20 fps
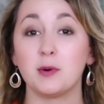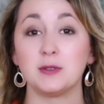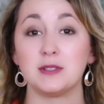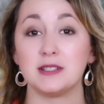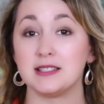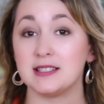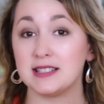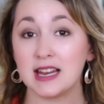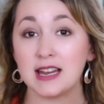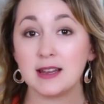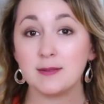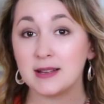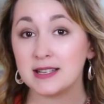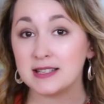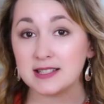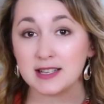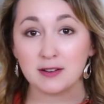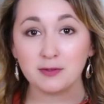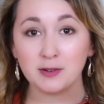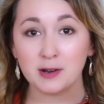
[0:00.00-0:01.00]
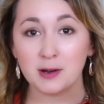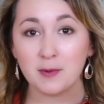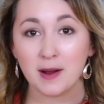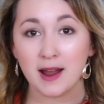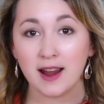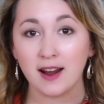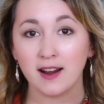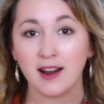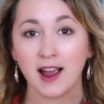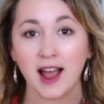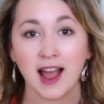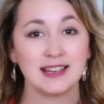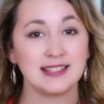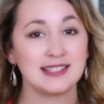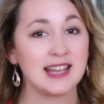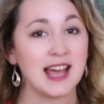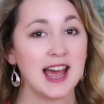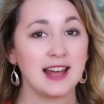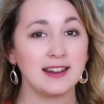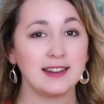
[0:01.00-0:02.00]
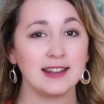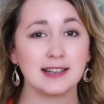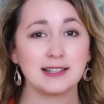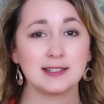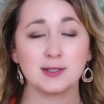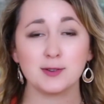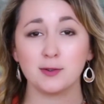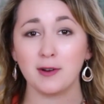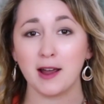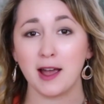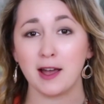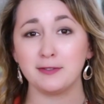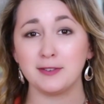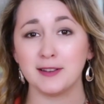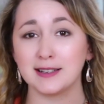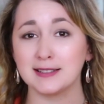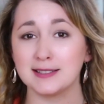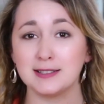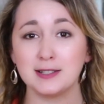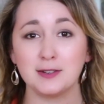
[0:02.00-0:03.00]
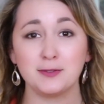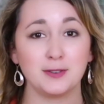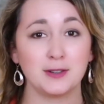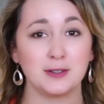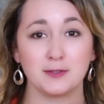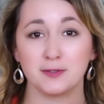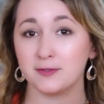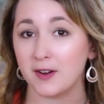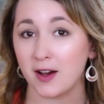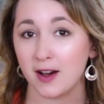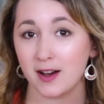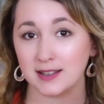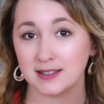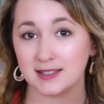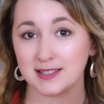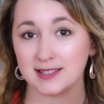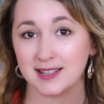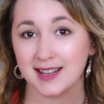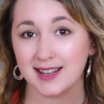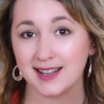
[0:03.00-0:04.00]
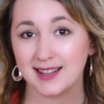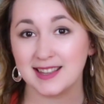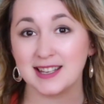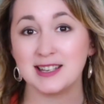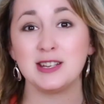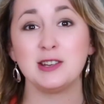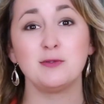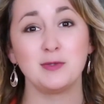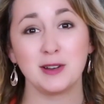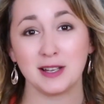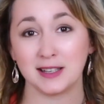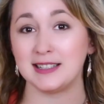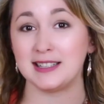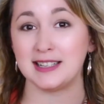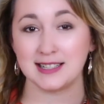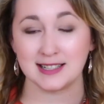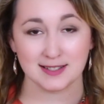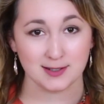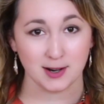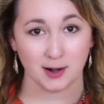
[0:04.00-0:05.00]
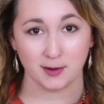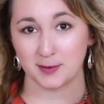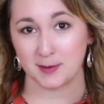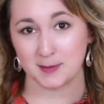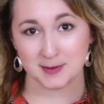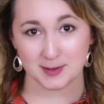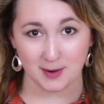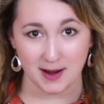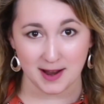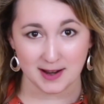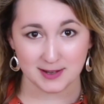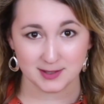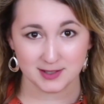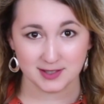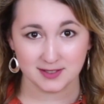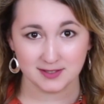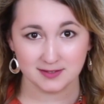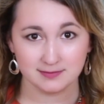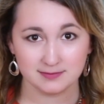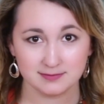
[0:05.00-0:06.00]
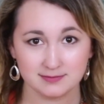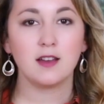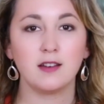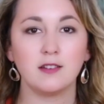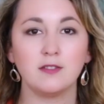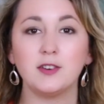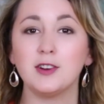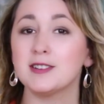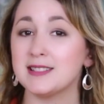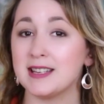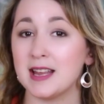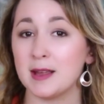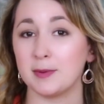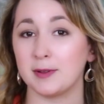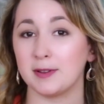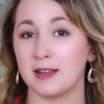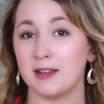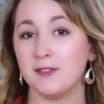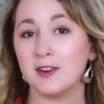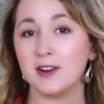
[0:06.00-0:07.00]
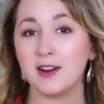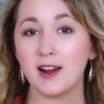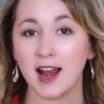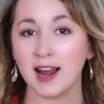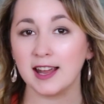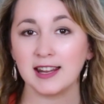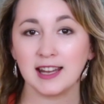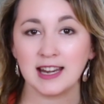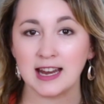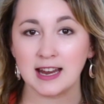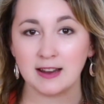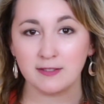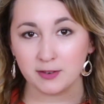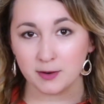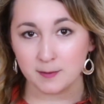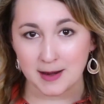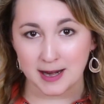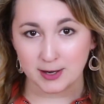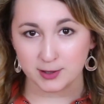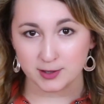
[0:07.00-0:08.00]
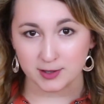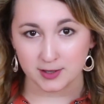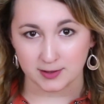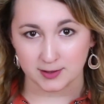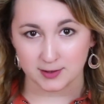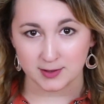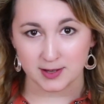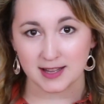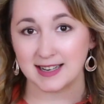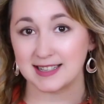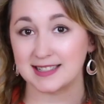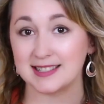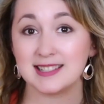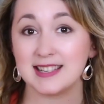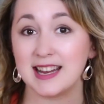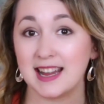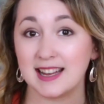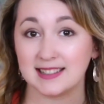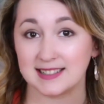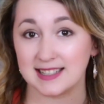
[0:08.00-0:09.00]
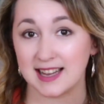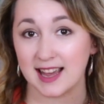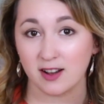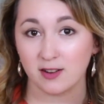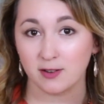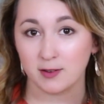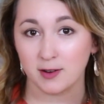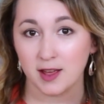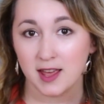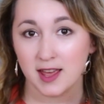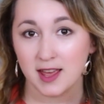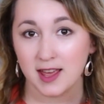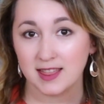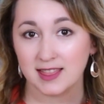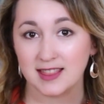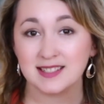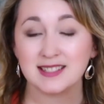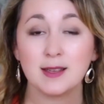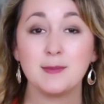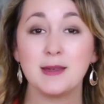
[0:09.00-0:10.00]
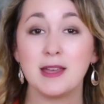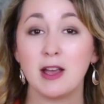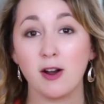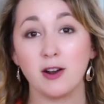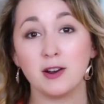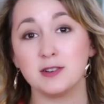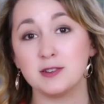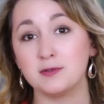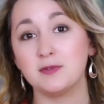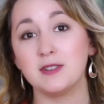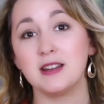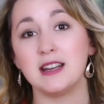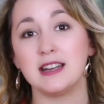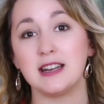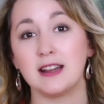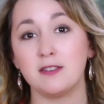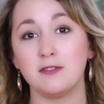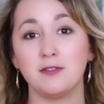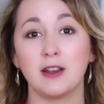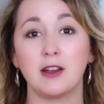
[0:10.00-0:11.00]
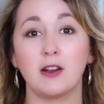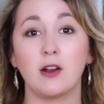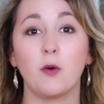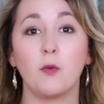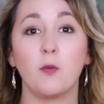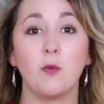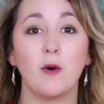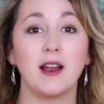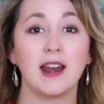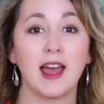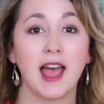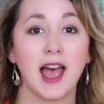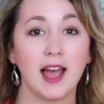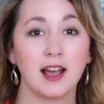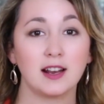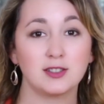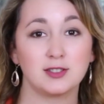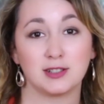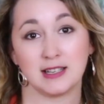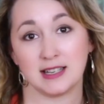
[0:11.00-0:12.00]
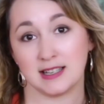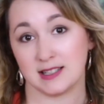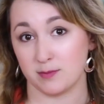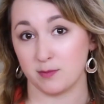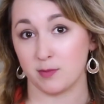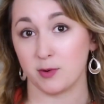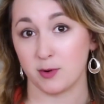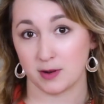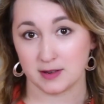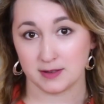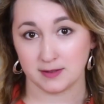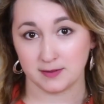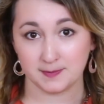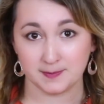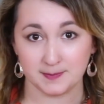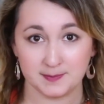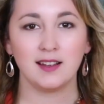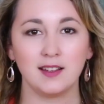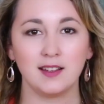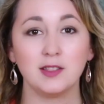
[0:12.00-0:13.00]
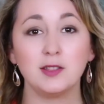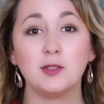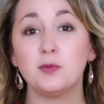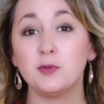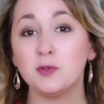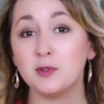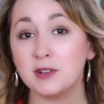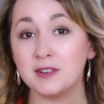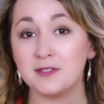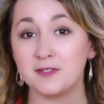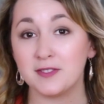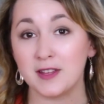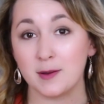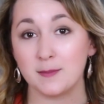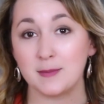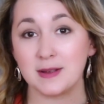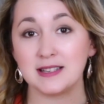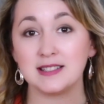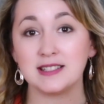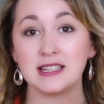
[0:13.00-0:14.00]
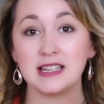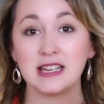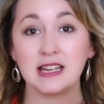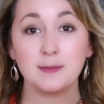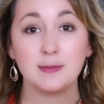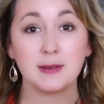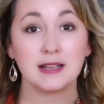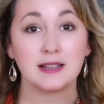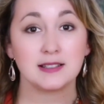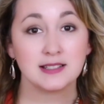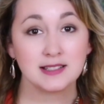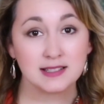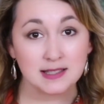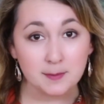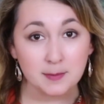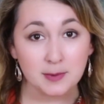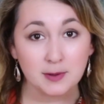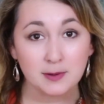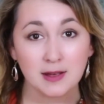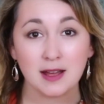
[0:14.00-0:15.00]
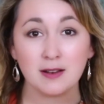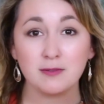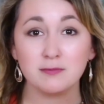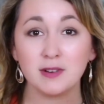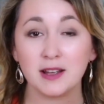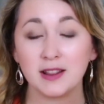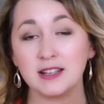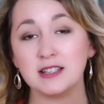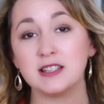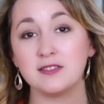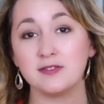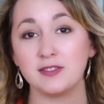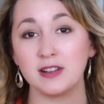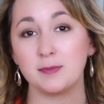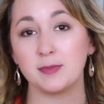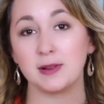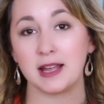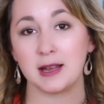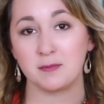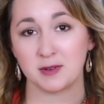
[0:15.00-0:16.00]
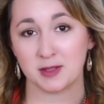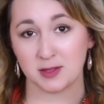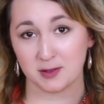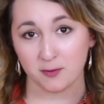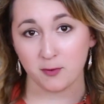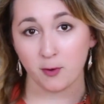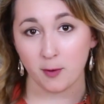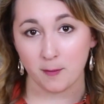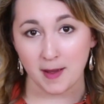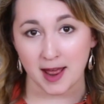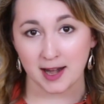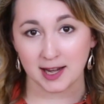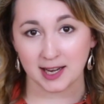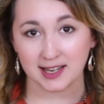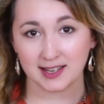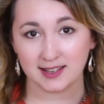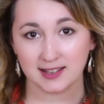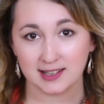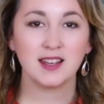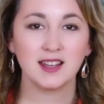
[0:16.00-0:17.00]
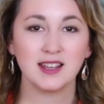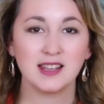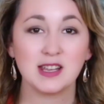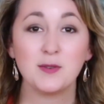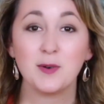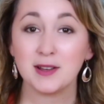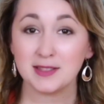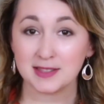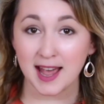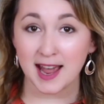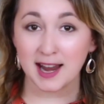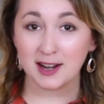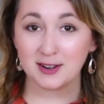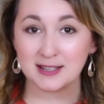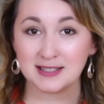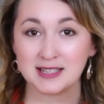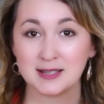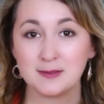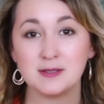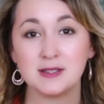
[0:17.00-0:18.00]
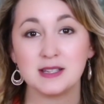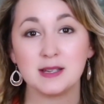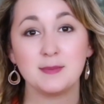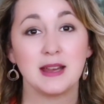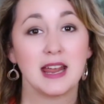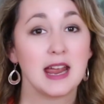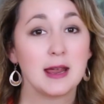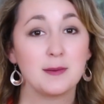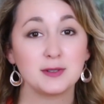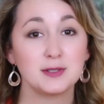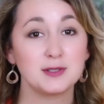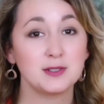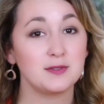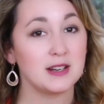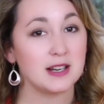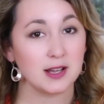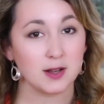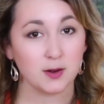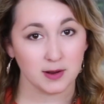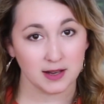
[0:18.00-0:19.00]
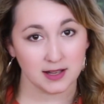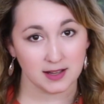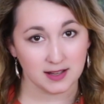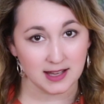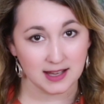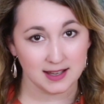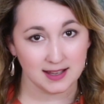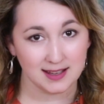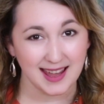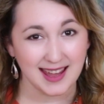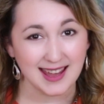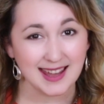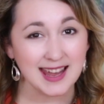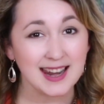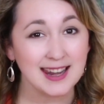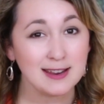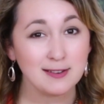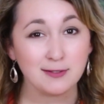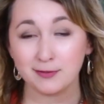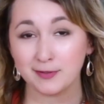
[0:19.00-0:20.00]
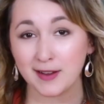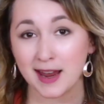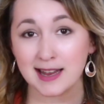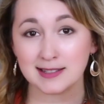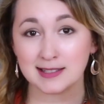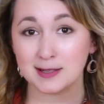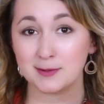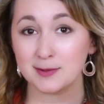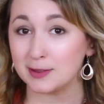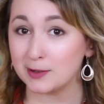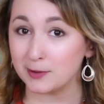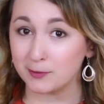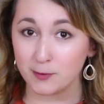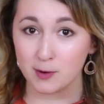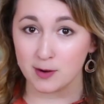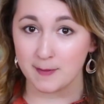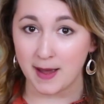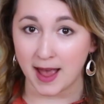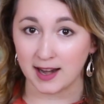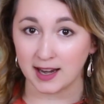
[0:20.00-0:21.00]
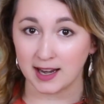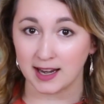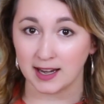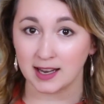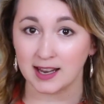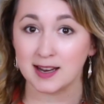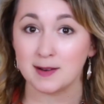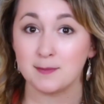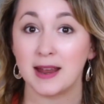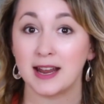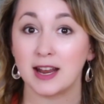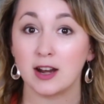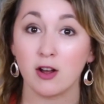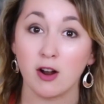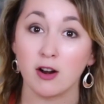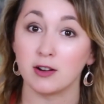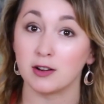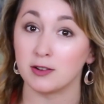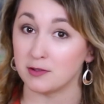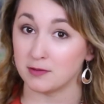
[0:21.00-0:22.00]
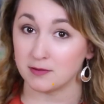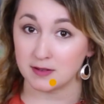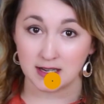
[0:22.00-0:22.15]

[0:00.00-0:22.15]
bolded statements everywhere, italics, graphics, different fonts, then you really need to start from scratch. For example, if you're highlighting information so that it stands out, this can be hard to read and figure out what actually is important. The rule of thumb is to keep it simple and relatively plain with the formatting. You want the hiring team to be able to read it quickly, and getting fancy with the formatting can make it harder to